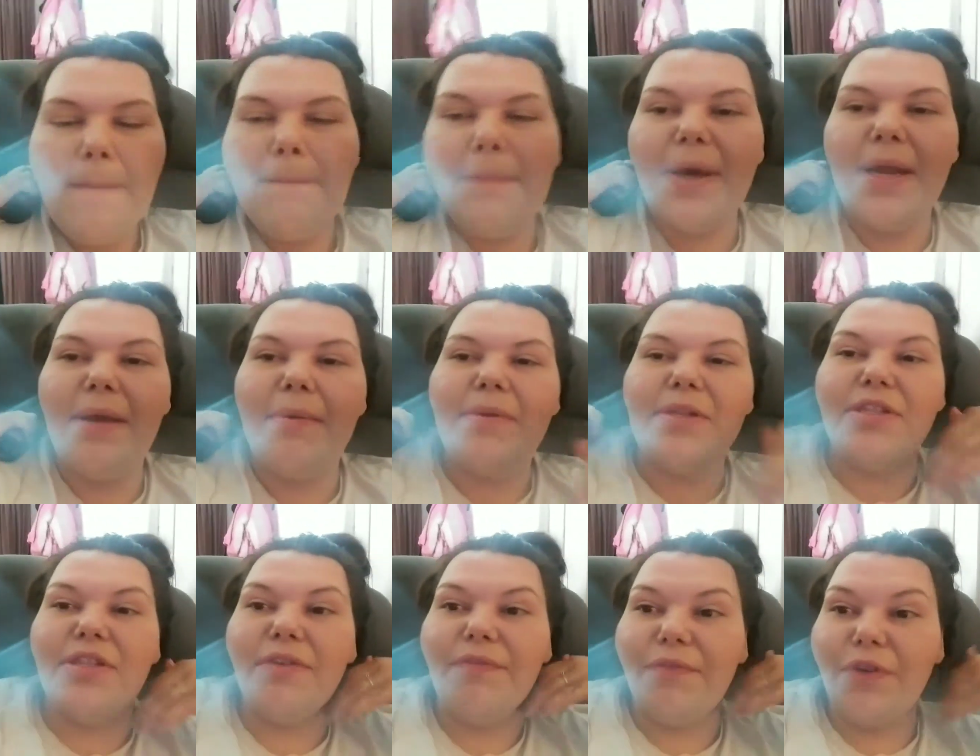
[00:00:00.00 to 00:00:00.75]
But it
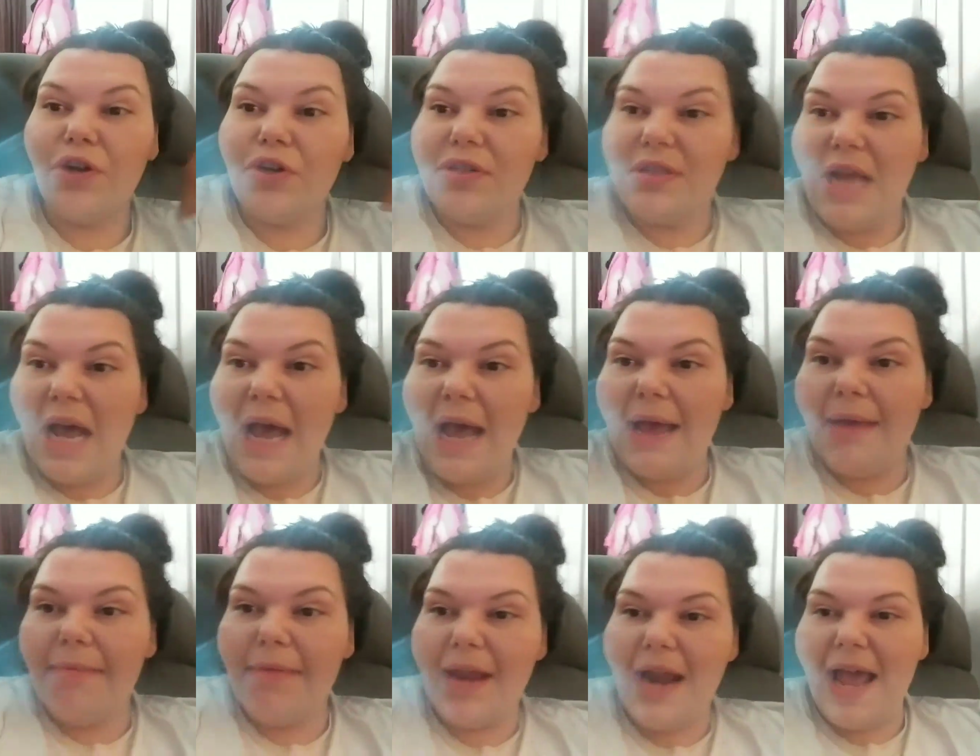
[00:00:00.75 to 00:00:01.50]
was the first
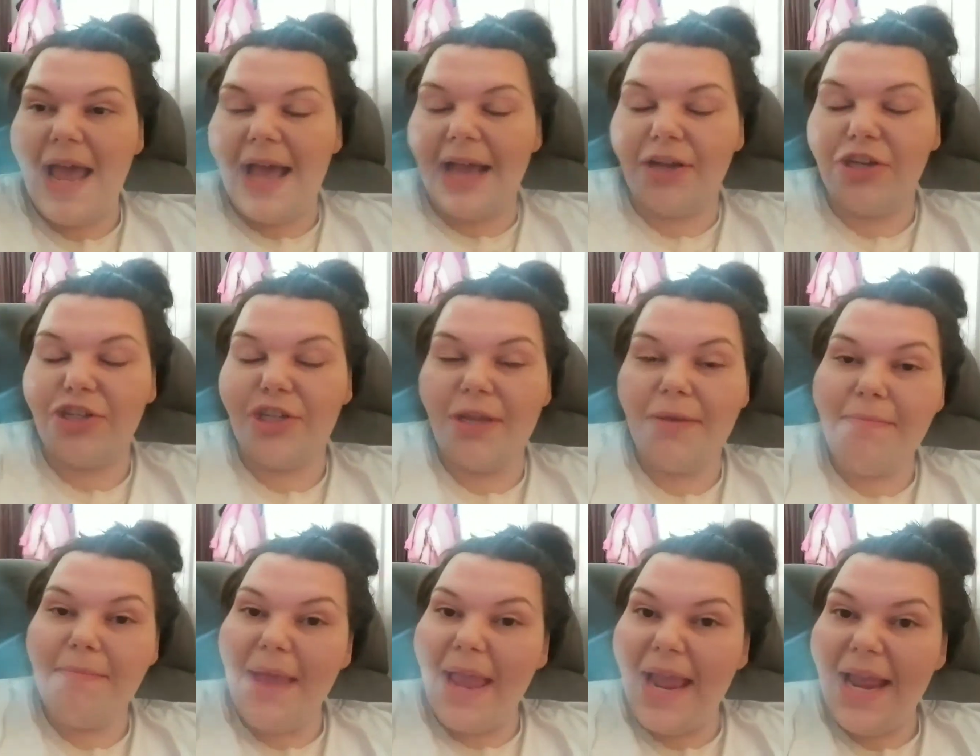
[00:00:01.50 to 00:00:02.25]
time that I
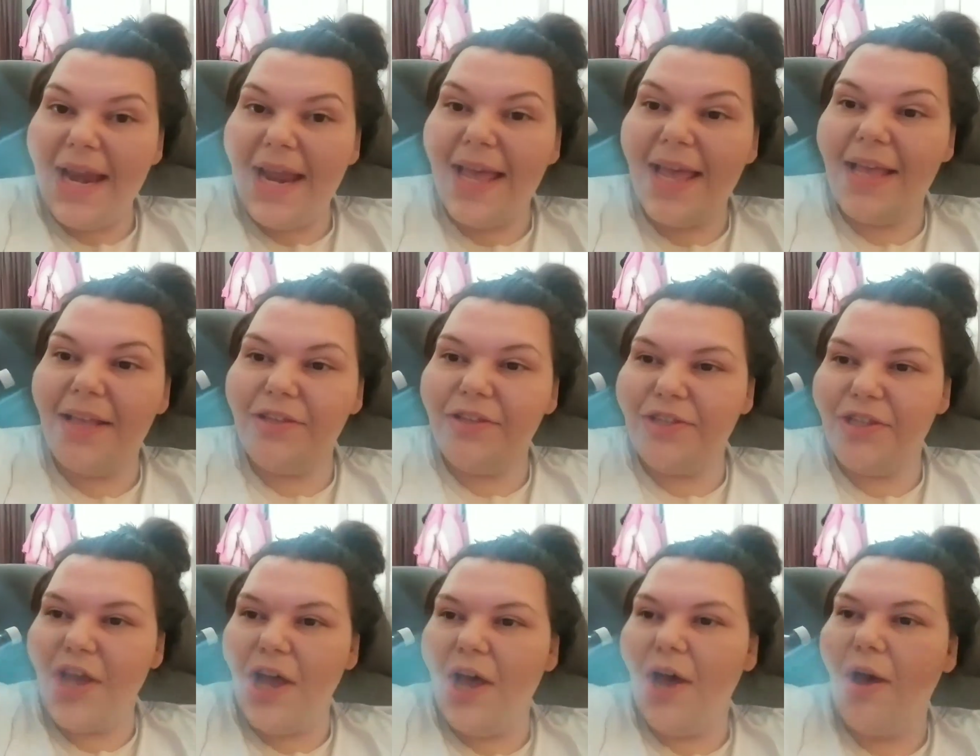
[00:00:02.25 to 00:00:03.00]
actually made it,
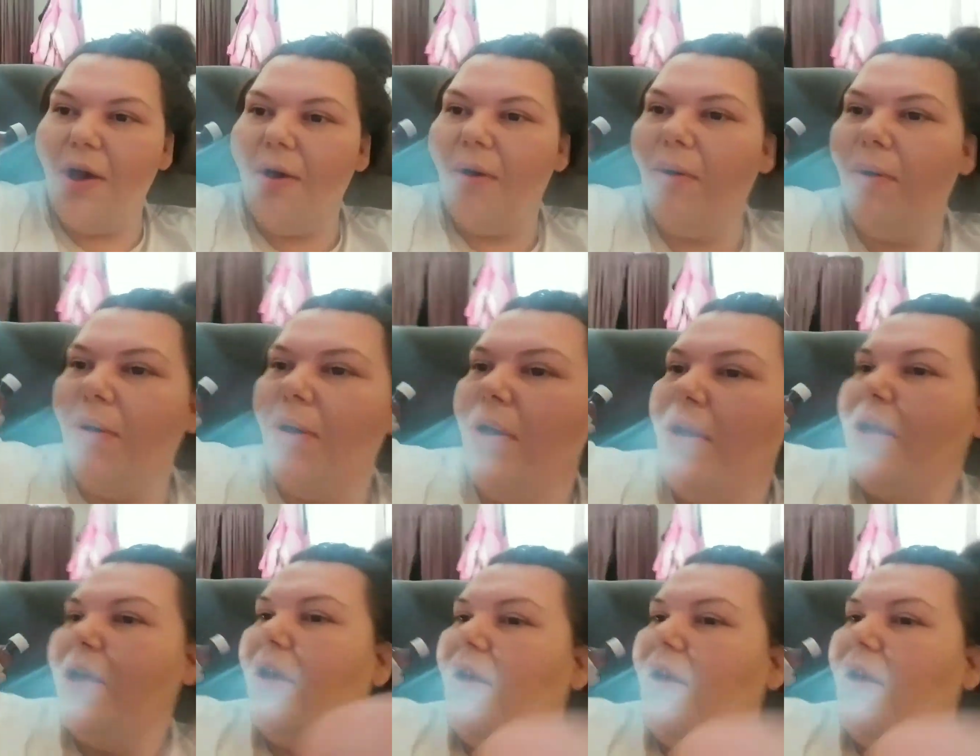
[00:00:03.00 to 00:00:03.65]
so.